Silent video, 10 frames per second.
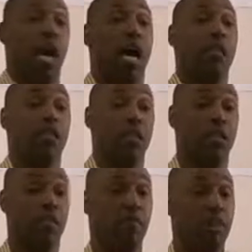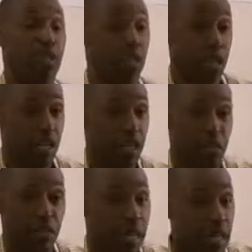I'm going to invest, here's
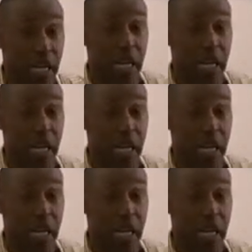some money.